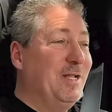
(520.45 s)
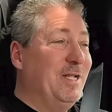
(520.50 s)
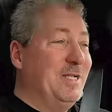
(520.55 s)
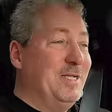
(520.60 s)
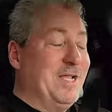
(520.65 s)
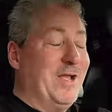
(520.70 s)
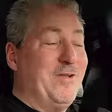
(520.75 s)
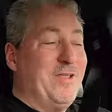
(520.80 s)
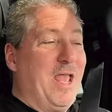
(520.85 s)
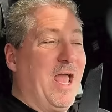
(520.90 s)

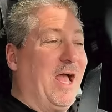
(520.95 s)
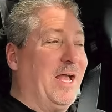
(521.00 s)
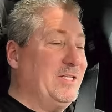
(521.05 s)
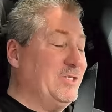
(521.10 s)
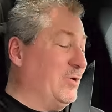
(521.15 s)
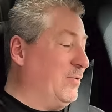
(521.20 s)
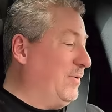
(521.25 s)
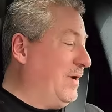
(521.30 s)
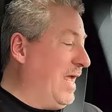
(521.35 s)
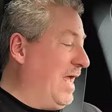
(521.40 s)
Now, yeah, I
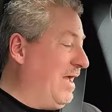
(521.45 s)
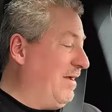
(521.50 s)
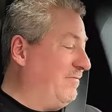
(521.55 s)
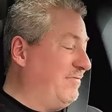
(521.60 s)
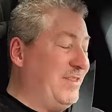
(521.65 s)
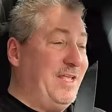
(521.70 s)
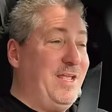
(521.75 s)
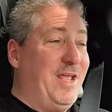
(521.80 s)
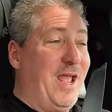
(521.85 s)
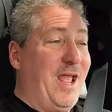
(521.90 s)
don't have
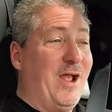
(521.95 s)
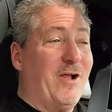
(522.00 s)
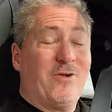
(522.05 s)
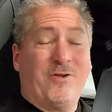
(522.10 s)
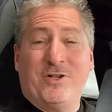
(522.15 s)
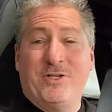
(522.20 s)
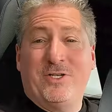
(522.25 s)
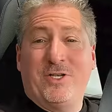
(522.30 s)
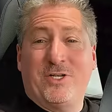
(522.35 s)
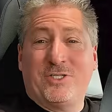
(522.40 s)
the air
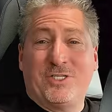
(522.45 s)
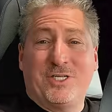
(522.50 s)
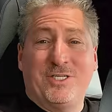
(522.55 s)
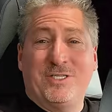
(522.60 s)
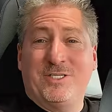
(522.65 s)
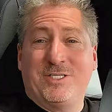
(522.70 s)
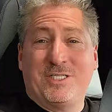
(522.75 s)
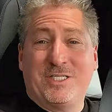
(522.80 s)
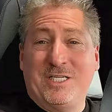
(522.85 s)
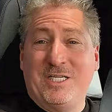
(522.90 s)

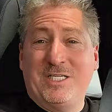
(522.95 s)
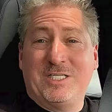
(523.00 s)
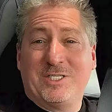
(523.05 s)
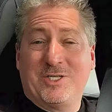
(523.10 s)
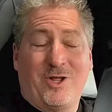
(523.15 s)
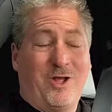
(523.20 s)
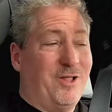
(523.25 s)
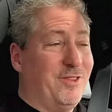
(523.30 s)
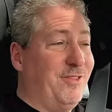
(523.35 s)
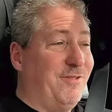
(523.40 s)
conditioned seats
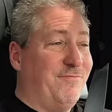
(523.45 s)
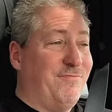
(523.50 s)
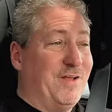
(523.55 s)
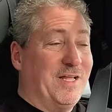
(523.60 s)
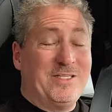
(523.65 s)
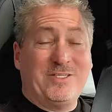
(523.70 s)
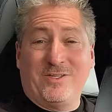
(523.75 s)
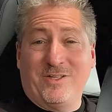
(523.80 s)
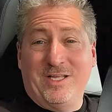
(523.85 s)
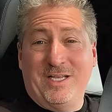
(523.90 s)
on, the
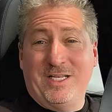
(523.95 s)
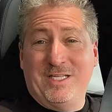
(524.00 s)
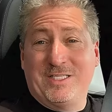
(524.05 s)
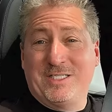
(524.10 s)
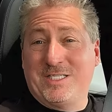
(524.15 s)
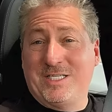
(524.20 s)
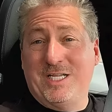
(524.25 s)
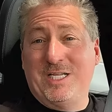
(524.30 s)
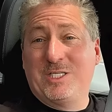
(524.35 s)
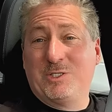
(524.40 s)
ventilated
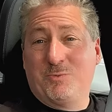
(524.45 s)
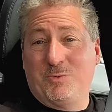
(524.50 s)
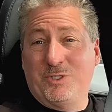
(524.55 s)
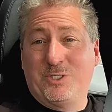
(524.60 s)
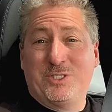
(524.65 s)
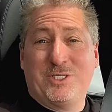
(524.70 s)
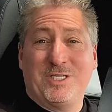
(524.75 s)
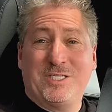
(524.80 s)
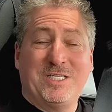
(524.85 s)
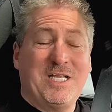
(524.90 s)
seats,
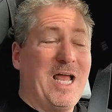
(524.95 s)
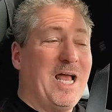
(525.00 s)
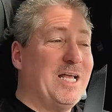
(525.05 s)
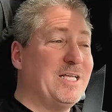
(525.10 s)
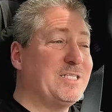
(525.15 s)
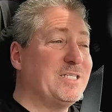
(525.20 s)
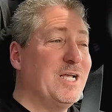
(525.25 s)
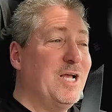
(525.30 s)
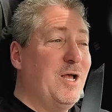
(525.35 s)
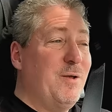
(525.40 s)
which this
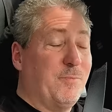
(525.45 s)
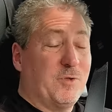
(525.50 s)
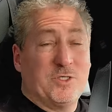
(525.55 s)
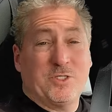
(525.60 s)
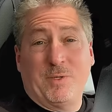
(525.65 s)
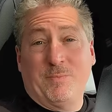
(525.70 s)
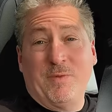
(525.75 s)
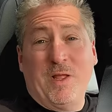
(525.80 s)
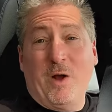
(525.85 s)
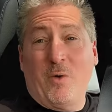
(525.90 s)
has, because
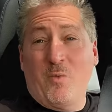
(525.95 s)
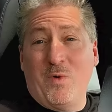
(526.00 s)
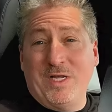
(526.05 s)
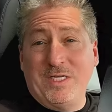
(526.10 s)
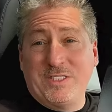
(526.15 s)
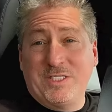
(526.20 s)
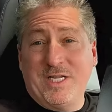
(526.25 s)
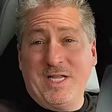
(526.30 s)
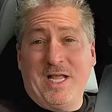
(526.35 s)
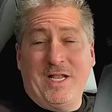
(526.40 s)
I'm not
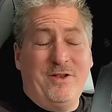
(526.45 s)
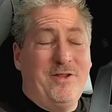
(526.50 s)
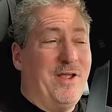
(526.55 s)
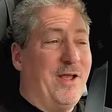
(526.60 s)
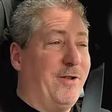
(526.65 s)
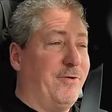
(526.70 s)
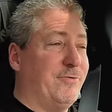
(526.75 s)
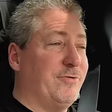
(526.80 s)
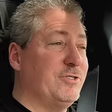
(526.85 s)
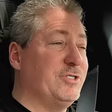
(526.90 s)
wasting any
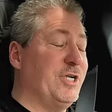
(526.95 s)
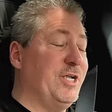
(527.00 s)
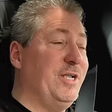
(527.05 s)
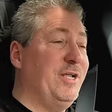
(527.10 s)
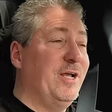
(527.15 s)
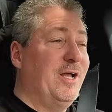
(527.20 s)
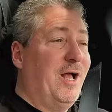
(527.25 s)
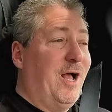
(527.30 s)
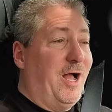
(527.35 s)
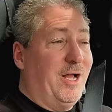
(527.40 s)
energy.
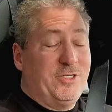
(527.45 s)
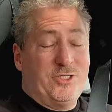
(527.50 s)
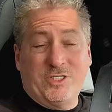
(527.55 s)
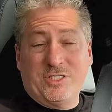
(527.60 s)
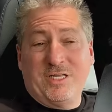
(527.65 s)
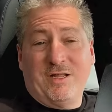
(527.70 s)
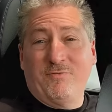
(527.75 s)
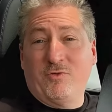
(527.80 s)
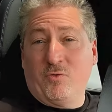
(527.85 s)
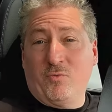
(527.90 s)
I just
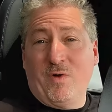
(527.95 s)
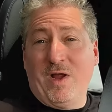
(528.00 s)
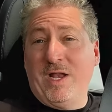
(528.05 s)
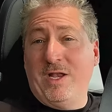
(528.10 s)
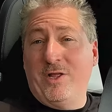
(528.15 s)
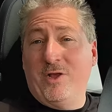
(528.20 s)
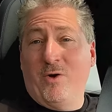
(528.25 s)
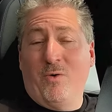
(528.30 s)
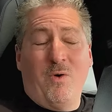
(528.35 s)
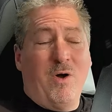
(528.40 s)
have the
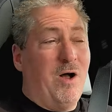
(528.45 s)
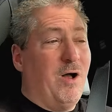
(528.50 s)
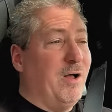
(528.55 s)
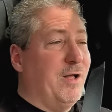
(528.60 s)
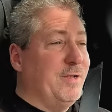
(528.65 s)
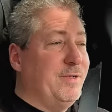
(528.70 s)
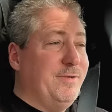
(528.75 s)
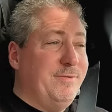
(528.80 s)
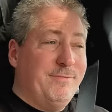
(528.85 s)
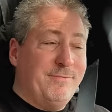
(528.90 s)
radio
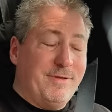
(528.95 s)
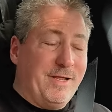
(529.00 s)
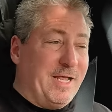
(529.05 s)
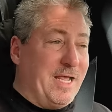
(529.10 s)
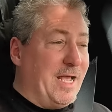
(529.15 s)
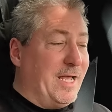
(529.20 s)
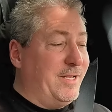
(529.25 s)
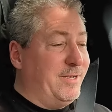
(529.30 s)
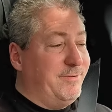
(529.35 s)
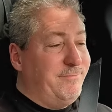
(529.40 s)
on.
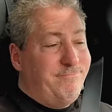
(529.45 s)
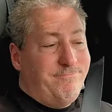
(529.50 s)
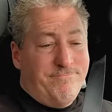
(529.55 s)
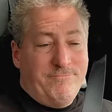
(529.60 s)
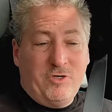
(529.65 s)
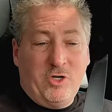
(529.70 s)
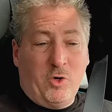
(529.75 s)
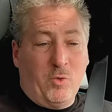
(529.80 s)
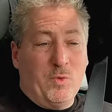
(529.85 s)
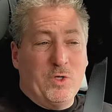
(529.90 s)
Again,
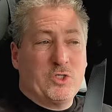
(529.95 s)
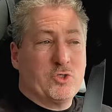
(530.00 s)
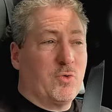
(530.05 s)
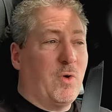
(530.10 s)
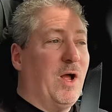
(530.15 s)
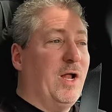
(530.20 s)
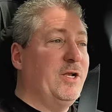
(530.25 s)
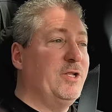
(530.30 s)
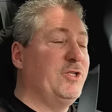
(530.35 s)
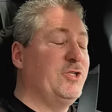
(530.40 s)
you know, we
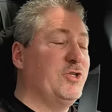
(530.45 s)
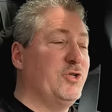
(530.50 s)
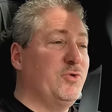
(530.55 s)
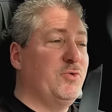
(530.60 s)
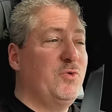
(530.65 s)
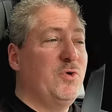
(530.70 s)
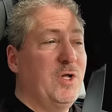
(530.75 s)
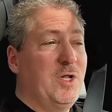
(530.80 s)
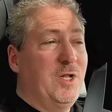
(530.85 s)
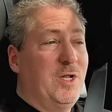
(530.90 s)
try to
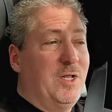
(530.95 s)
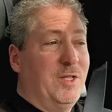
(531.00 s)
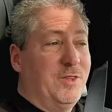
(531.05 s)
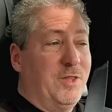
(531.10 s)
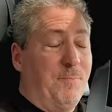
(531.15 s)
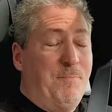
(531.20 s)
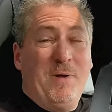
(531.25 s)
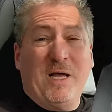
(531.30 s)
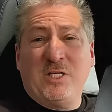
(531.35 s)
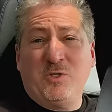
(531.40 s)
do
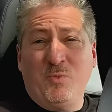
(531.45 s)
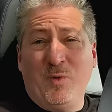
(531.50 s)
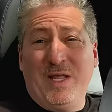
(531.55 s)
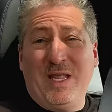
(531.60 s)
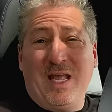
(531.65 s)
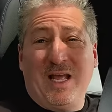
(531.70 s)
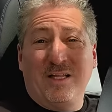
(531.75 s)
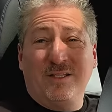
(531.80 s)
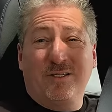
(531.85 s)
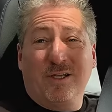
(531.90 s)
the best we
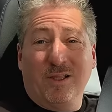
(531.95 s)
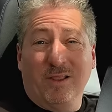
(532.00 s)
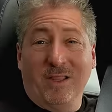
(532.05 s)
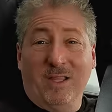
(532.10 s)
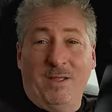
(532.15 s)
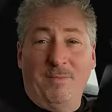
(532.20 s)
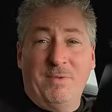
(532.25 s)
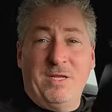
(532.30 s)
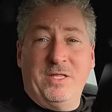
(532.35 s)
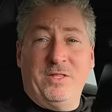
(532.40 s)
can to
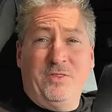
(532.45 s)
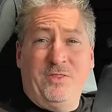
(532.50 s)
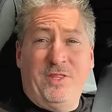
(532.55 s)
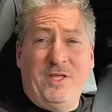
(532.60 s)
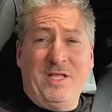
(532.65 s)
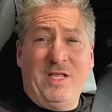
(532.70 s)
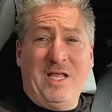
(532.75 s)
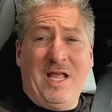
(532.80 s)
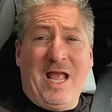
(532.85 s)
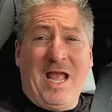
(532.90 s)
limit
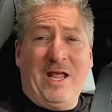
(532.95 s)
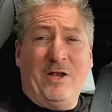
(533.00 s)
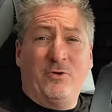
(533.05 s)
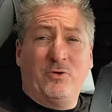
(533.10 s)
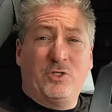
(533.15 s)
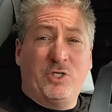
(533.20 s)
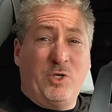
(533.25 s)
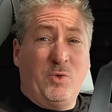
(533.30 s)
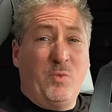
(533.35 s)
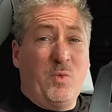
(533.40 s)
the
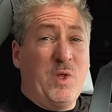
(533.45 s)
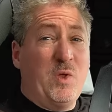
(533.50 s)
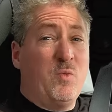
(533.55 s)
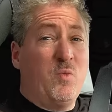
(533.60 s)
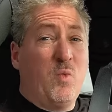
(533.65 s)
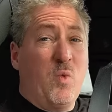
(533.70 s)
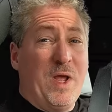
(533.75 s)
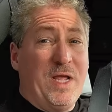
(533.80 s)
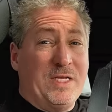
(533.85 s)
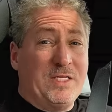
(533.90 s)
energy we
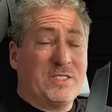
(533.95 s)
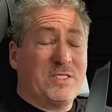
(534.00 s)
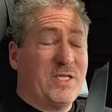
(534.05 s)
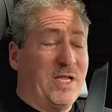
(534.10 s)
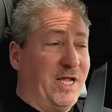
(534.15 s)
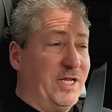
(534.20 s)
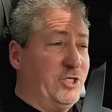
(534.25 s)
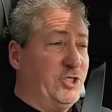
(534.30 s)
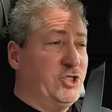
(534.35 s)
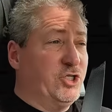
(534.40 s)
waste
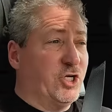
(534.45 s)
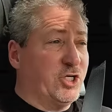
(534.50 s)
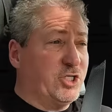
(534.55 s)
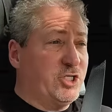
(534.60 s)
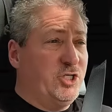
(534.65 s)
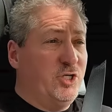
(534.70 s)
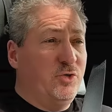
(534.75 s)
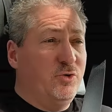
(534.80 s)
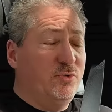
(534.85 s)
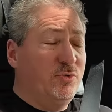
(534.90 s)
and
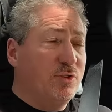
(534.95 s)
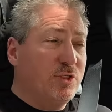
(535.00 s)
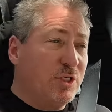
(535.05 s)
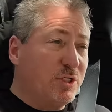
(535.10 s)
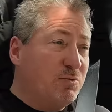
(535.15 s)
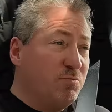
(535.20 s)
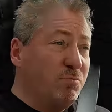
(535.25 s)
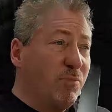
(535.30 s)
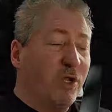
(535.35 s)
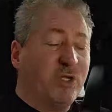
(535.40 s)
just use
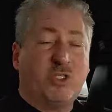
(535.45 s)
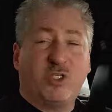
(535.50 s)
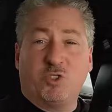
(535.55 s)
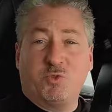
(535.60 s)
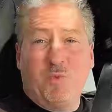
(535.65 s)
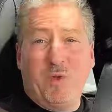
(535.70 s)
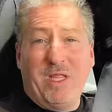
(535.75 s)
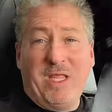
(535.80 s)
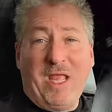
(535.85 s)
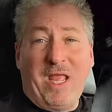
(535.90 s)
as much as
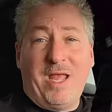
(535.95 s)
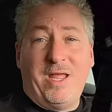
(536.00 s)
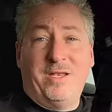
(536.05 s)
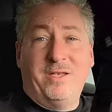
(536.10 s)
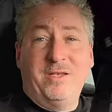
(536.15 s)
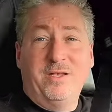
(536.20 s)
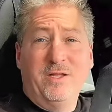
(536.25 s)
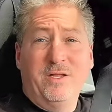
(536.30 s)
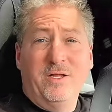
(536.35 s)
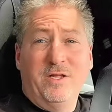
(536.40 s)
we
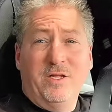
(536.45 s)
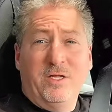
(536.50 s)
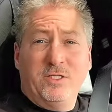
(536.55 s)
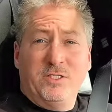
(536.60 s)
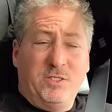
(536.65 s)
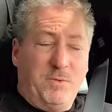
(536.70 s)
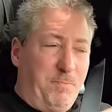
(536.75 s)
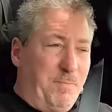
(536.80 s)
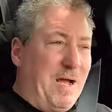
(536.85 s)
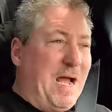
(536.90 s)
can
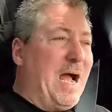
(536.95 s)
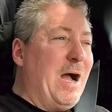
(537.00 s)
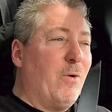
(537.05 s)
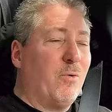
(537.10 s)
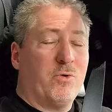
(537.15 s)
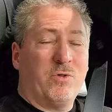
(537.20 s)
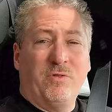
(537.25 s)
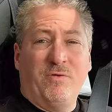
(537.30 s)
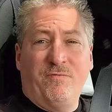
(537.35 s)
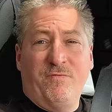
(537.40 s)
to
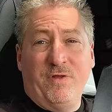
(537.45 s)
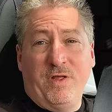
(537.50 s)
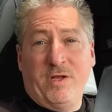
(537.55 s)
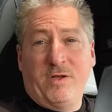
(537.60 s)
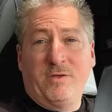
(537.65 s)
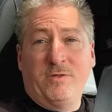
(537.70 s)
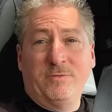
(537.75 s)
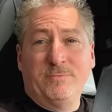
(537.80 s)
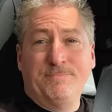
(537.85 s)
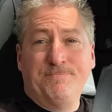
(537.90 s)
power the
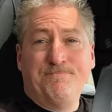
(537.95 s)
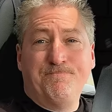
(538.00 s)
vehicle.